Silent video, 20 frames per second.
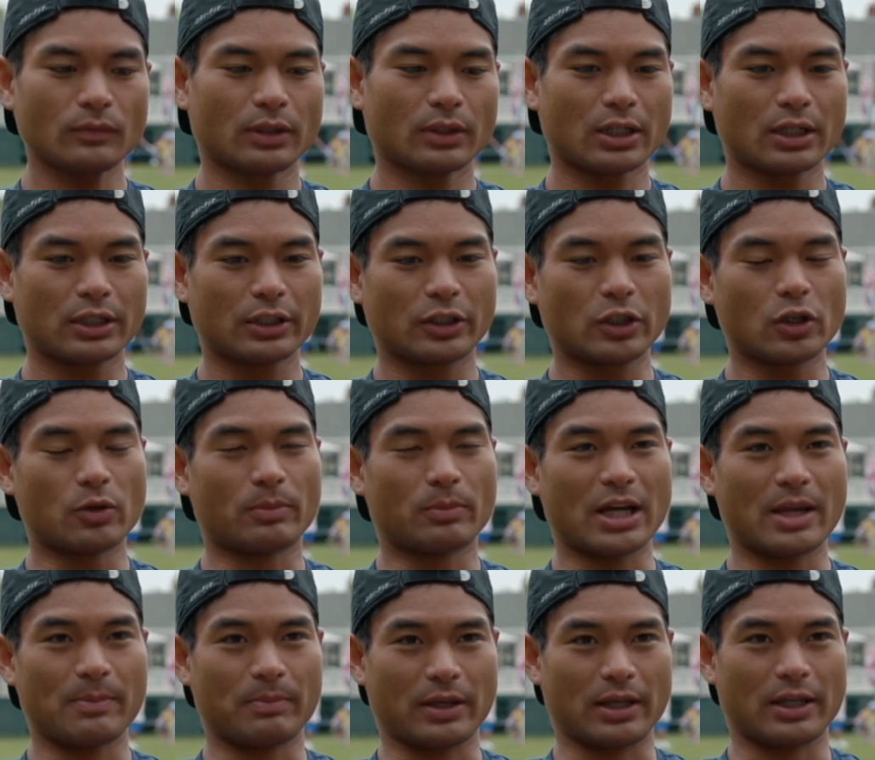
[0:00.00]
kind of go
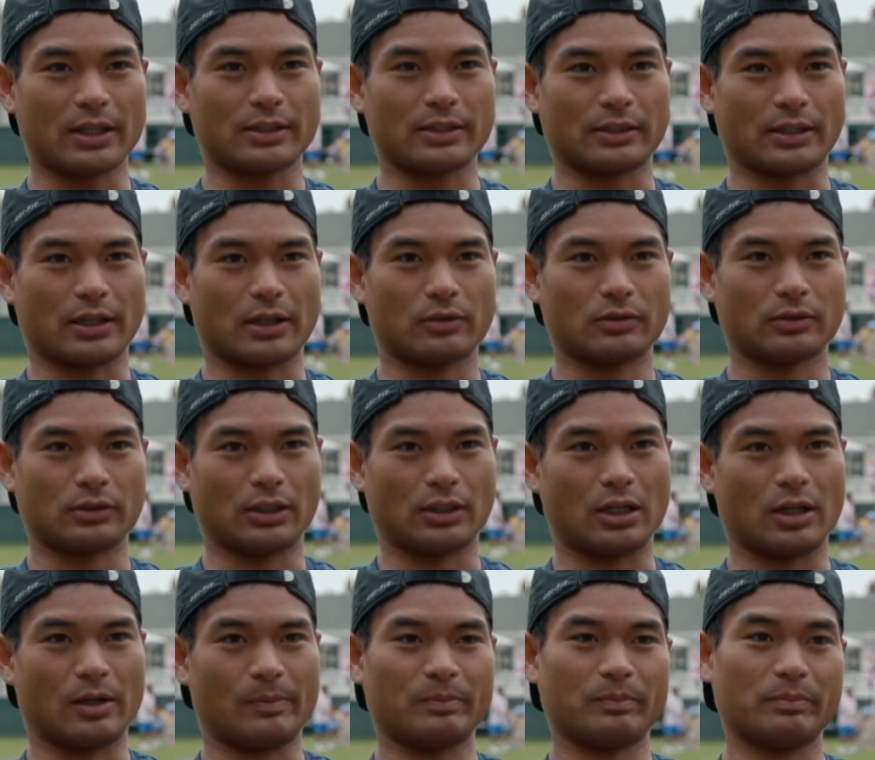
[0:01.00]
my pace now.
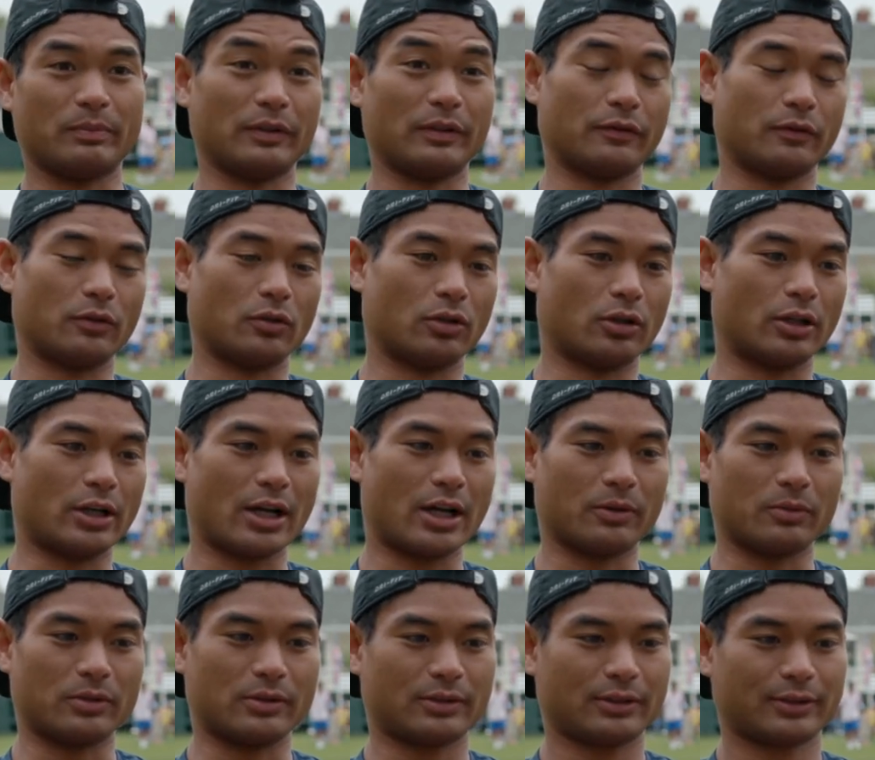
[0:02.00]
Um, before I
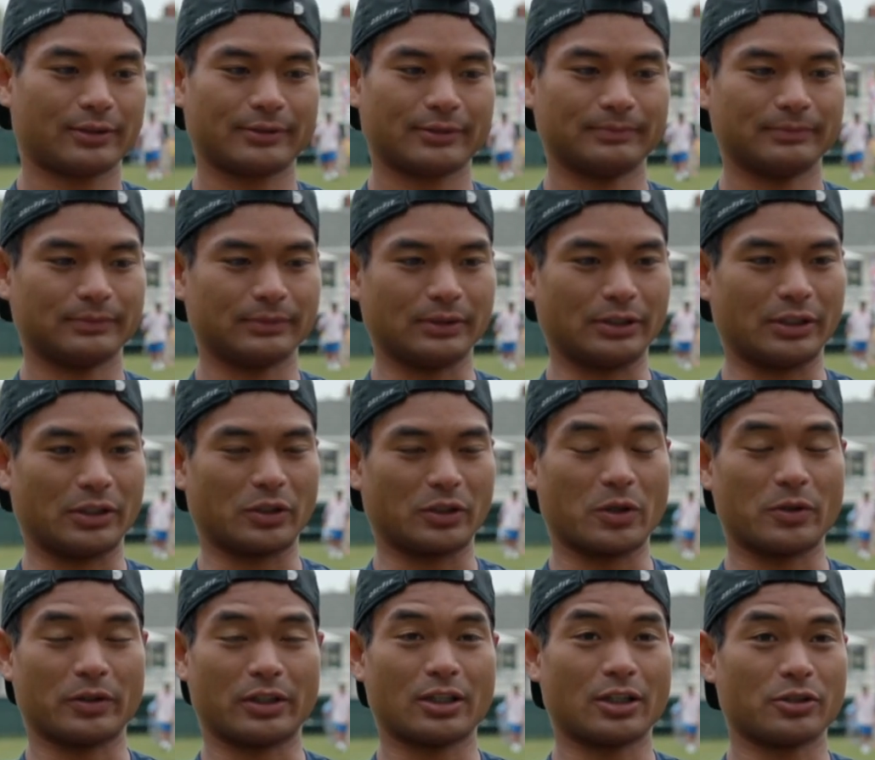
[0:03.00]
was, you know,
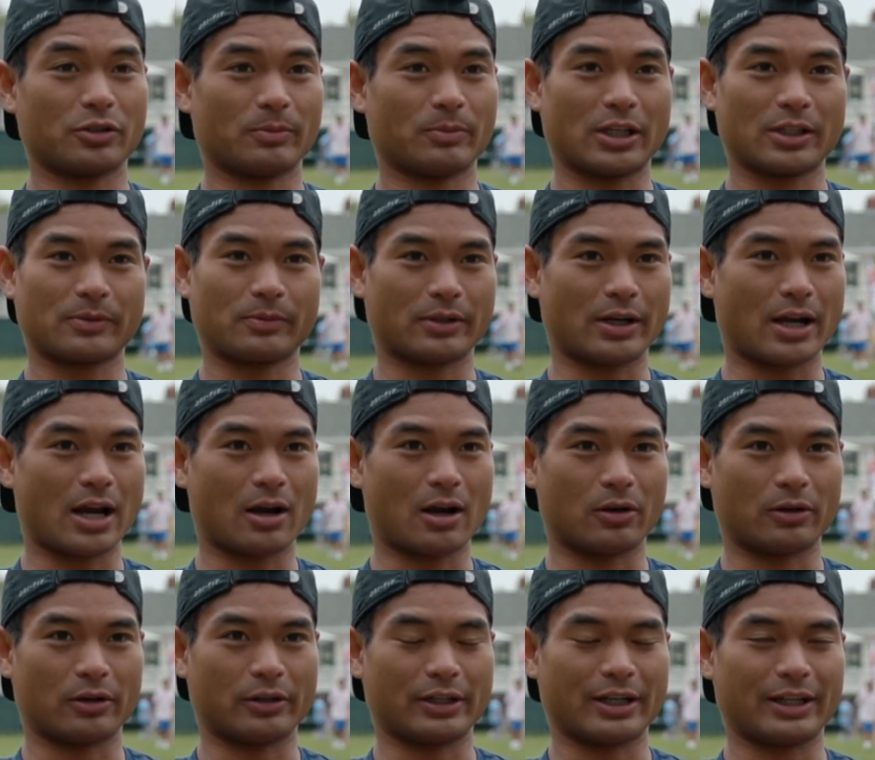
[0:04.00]
going 100 miles per
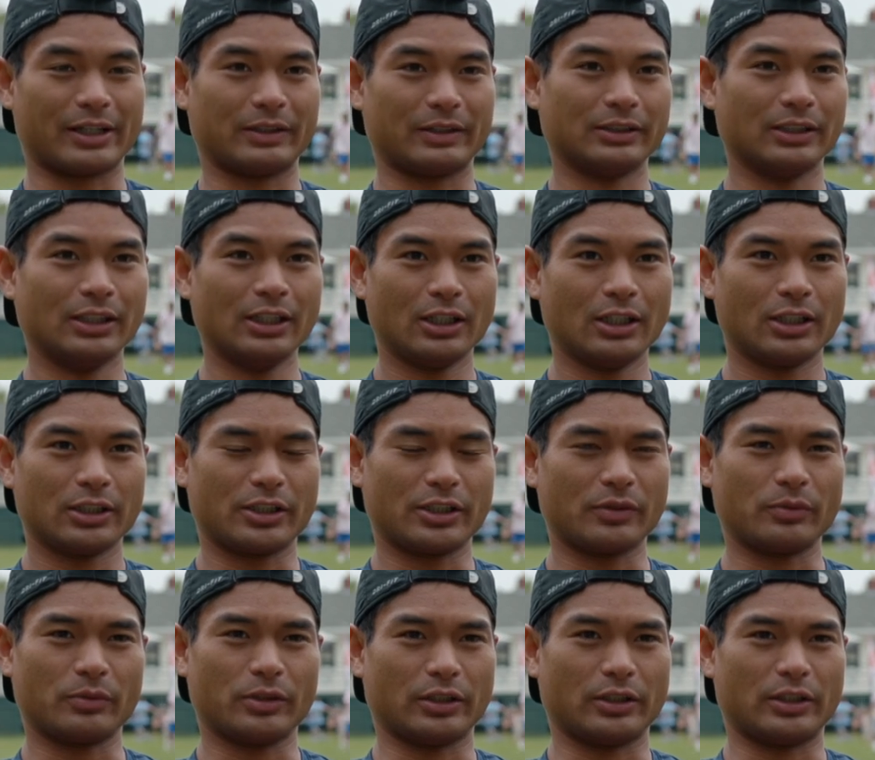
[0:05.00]
hour, and I
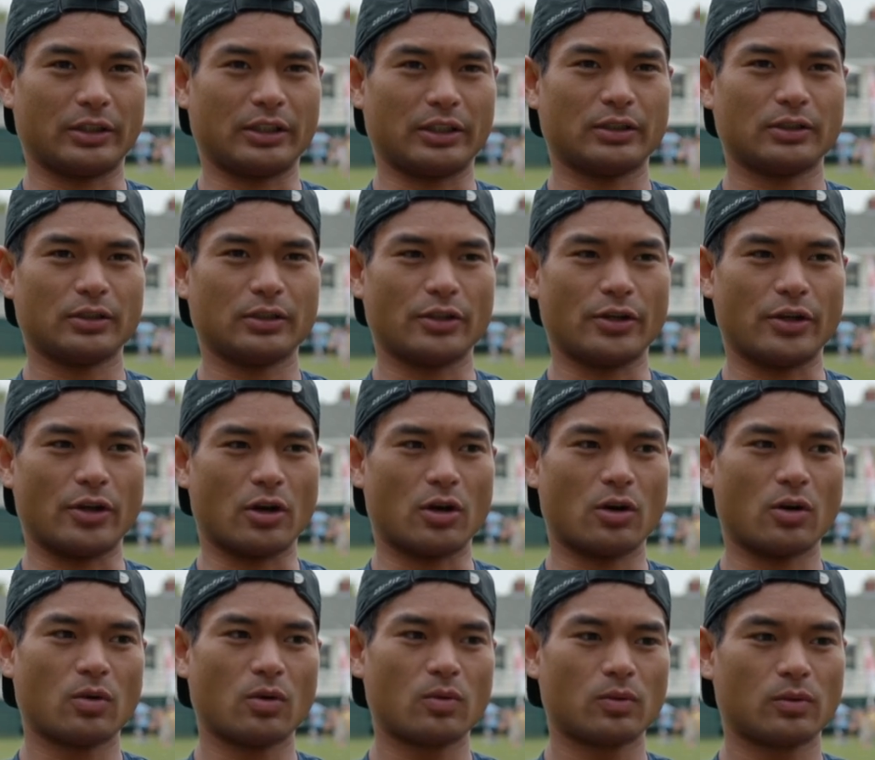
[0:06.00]
didn't really
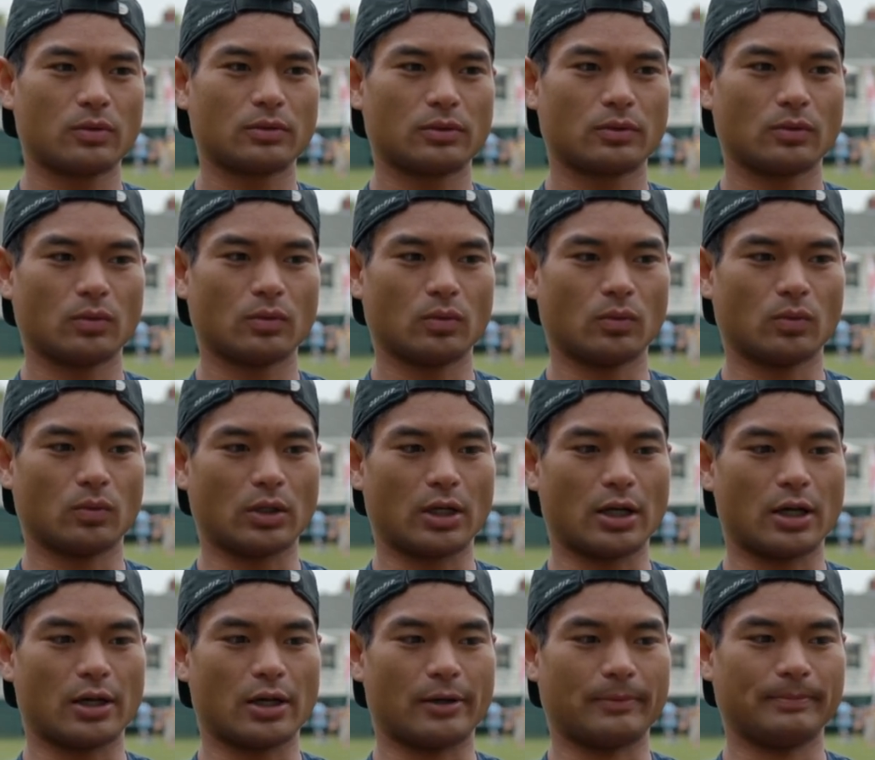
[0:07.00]
know
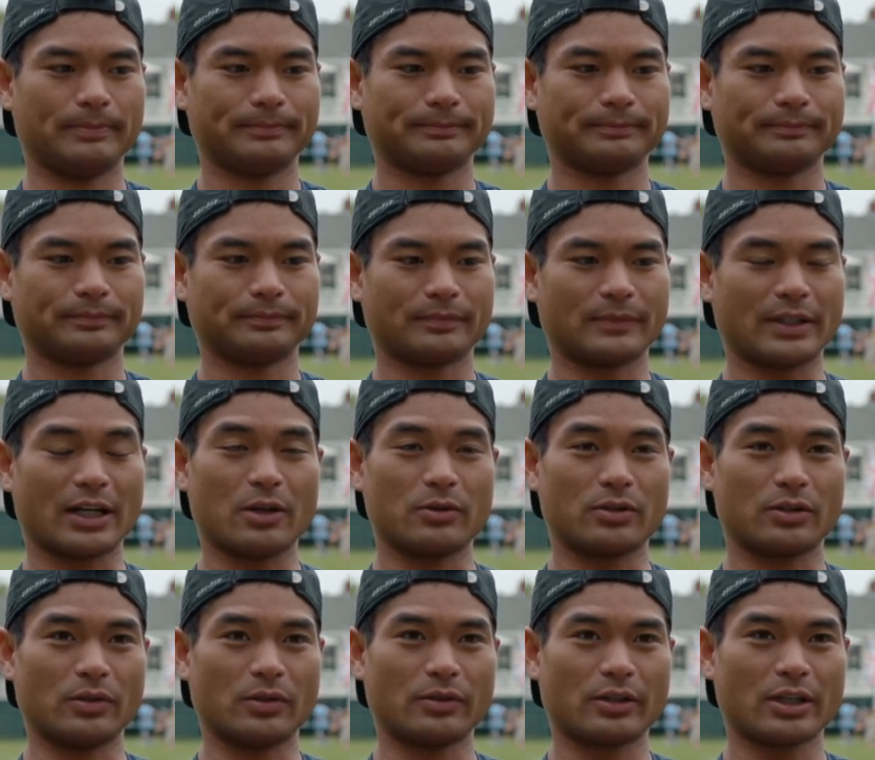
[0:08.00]
um, that I
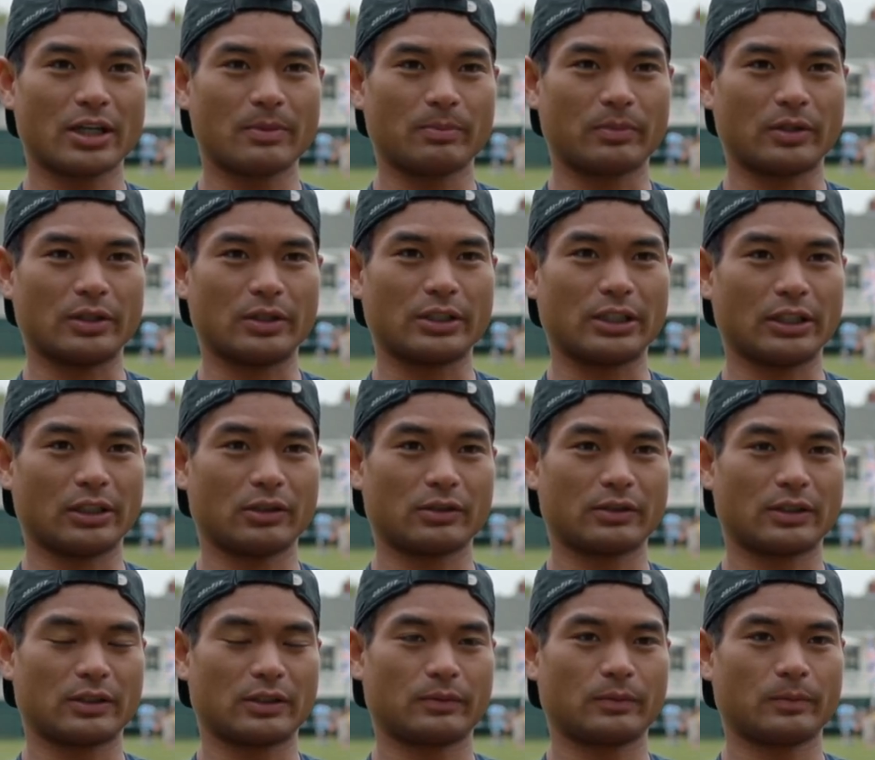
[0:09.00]
was doing that. But
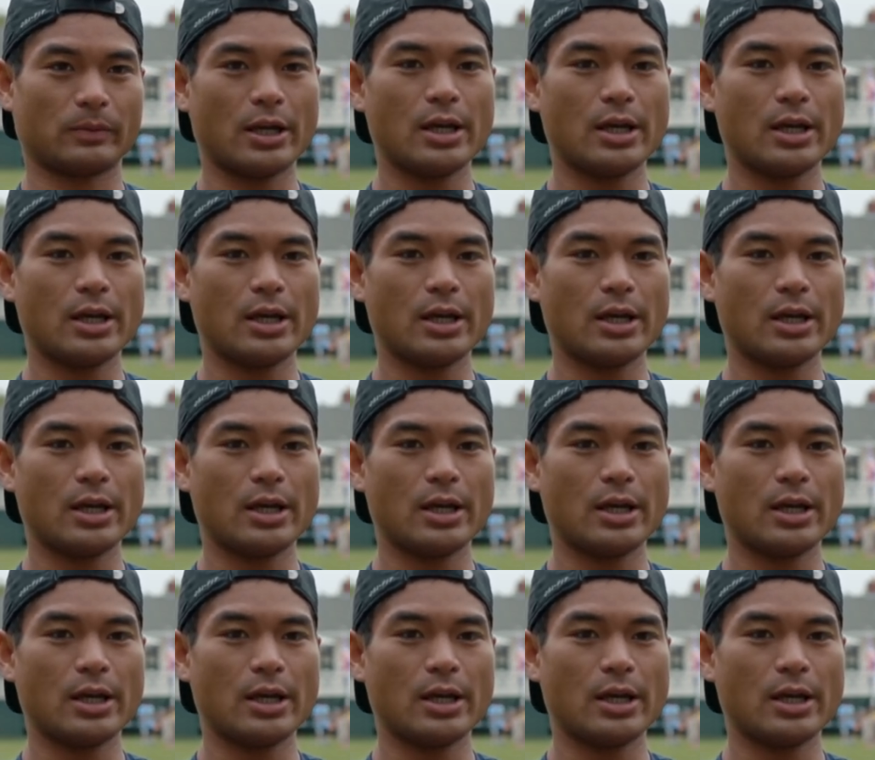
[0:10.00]
Telos has